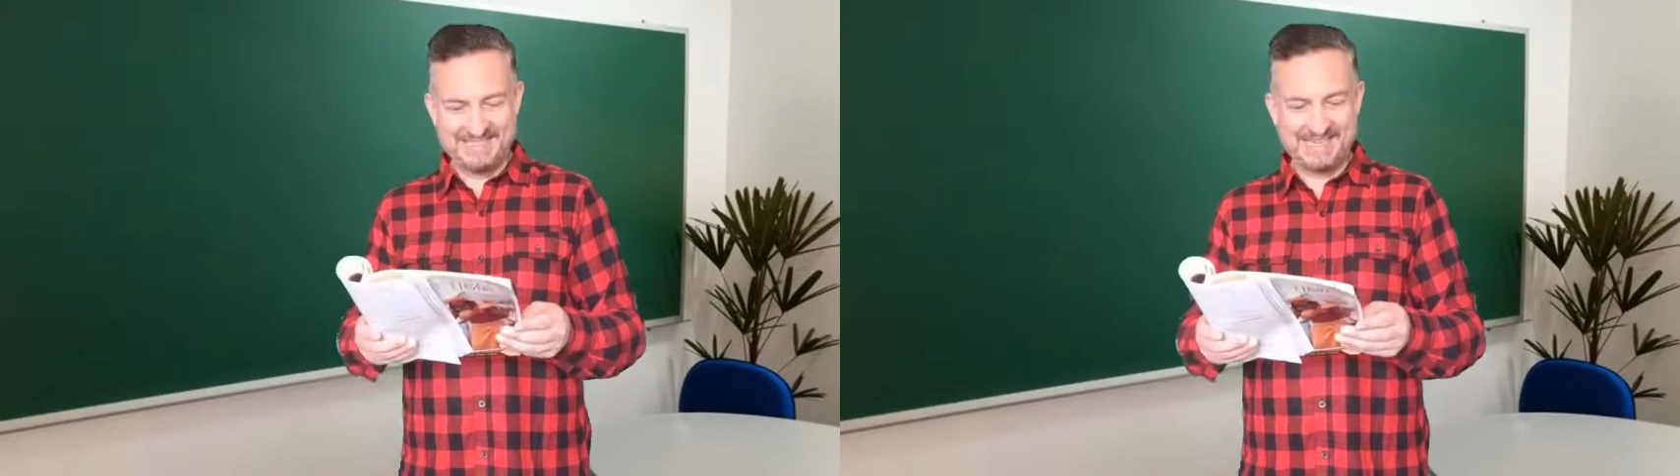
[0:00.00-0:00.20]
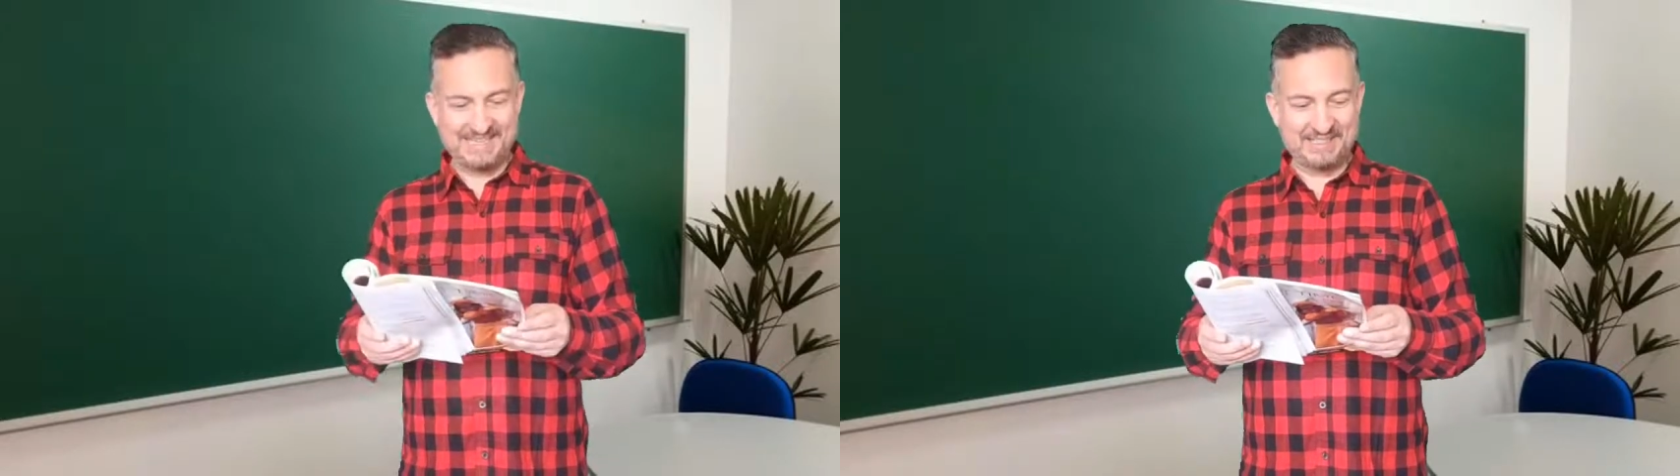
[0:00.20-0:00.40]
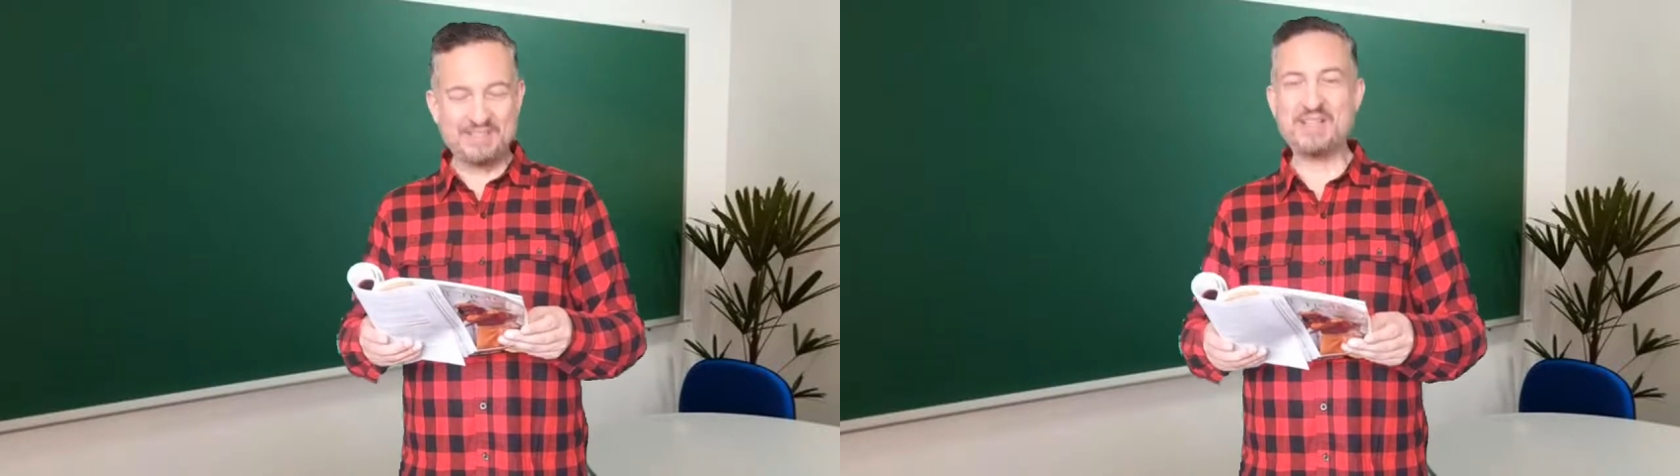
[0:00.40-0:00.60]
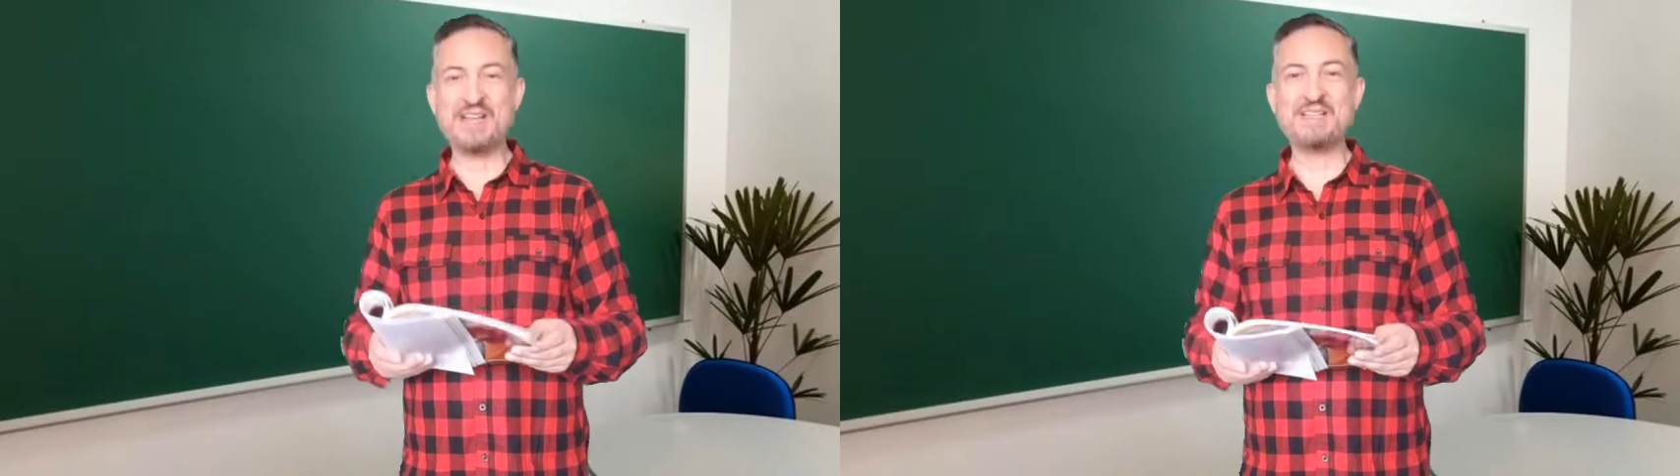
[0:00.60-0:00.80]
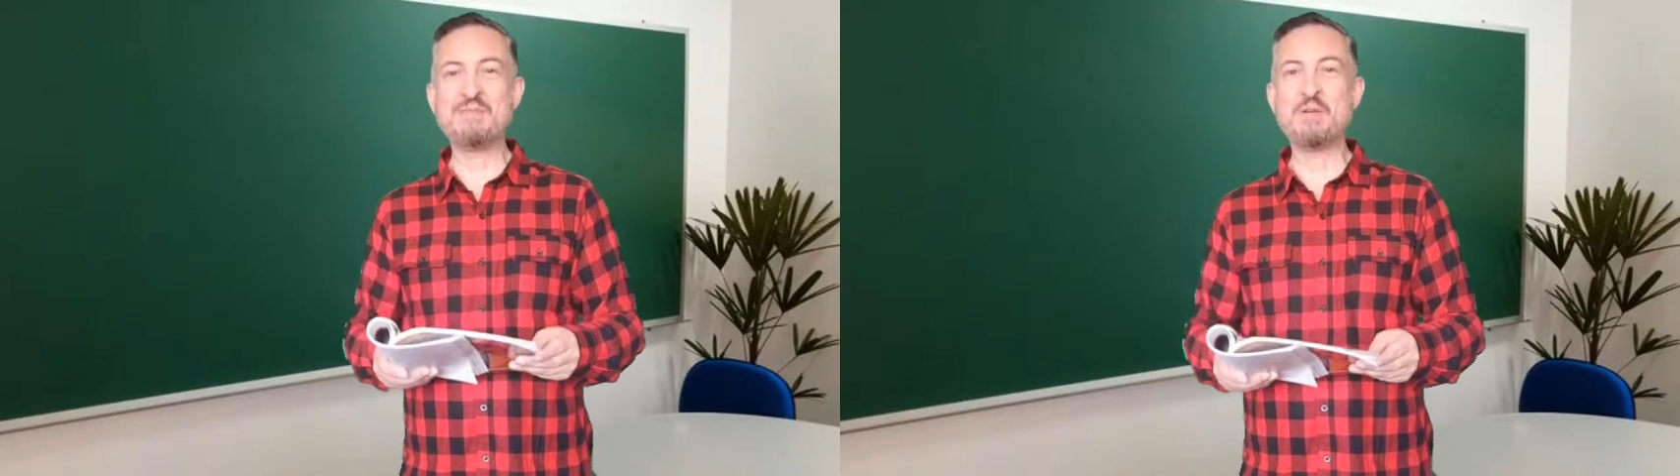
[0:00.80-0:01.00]

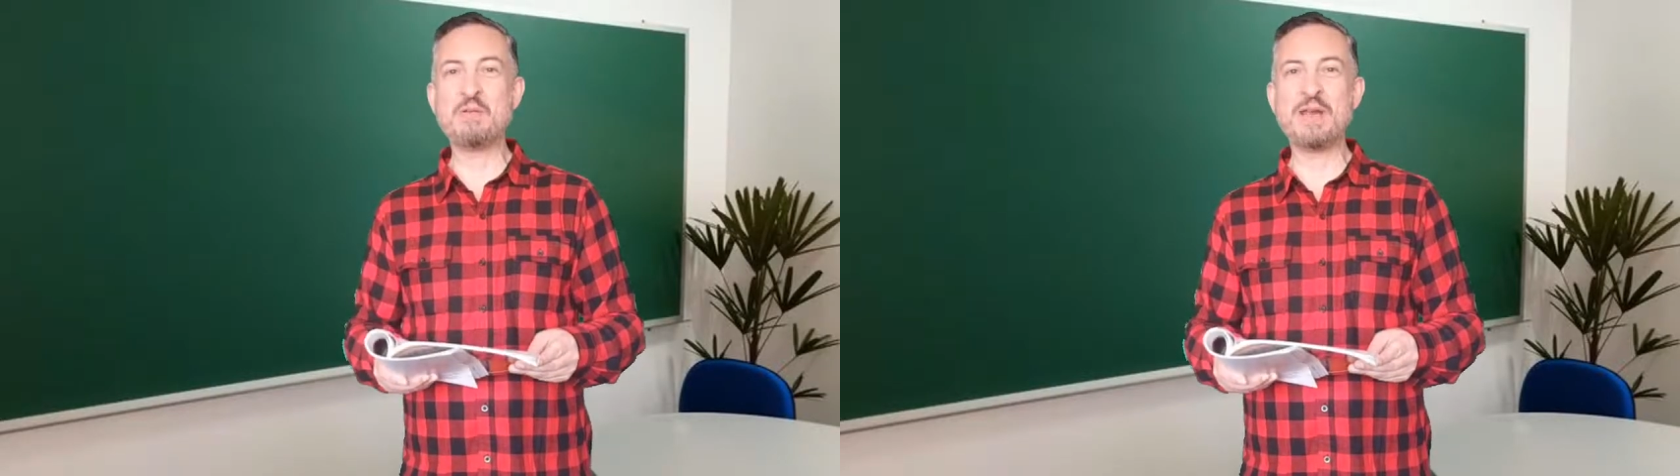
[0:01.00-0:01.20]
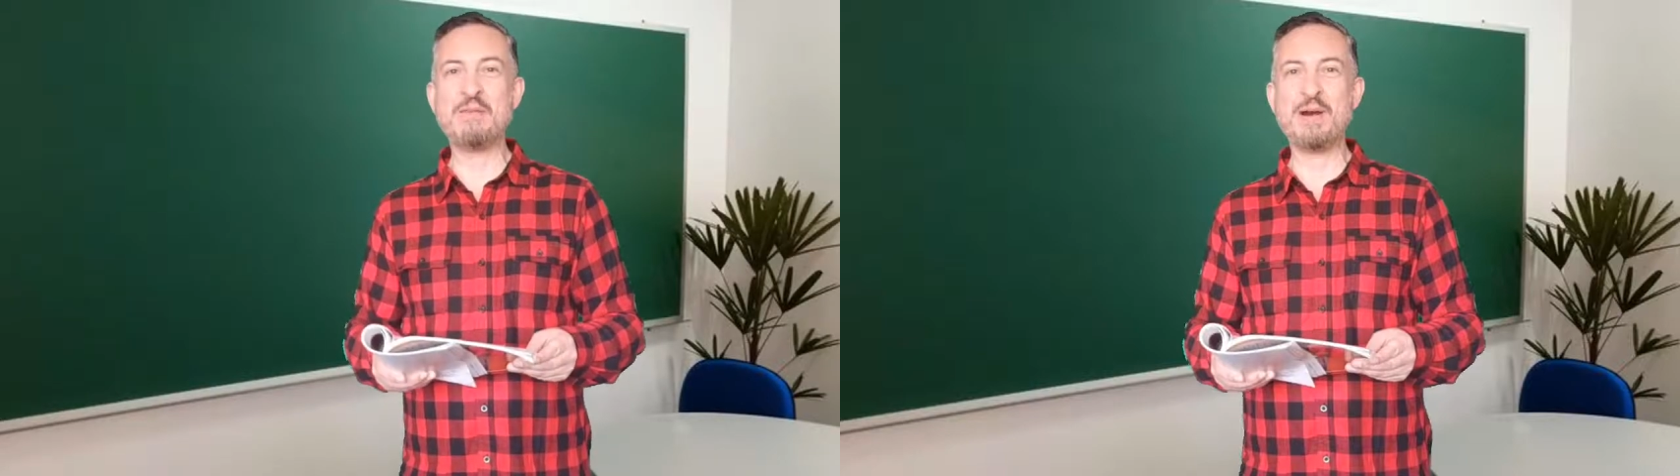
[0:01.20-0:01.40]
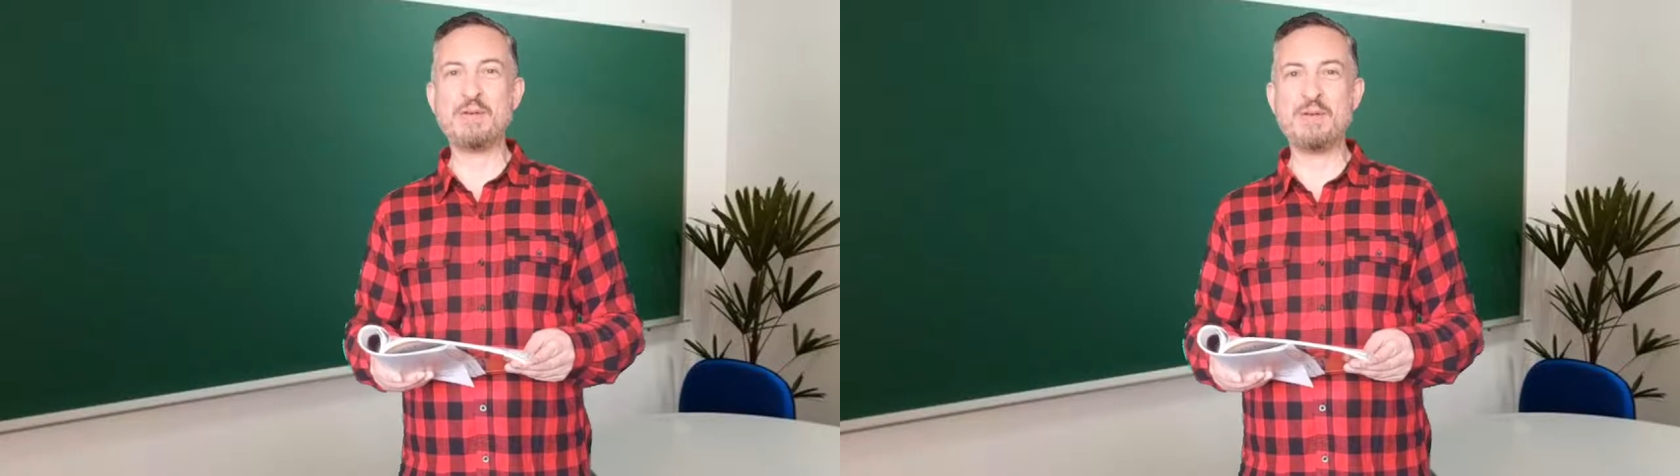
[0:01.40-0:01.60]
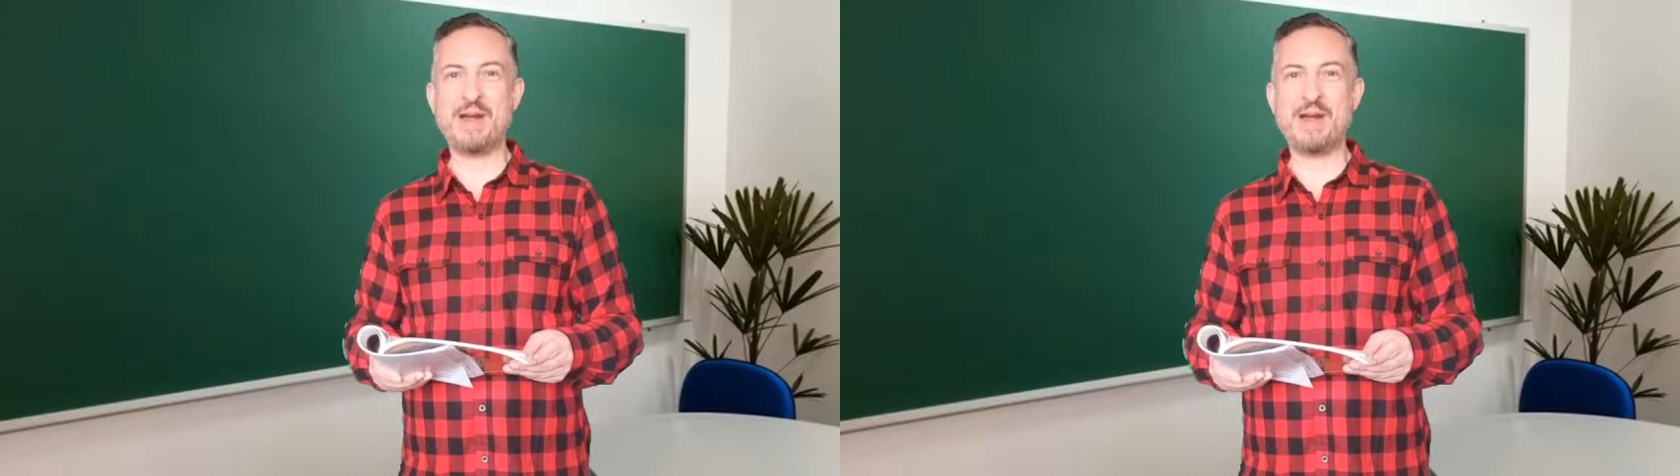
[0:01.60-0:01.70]
exercise number 1 about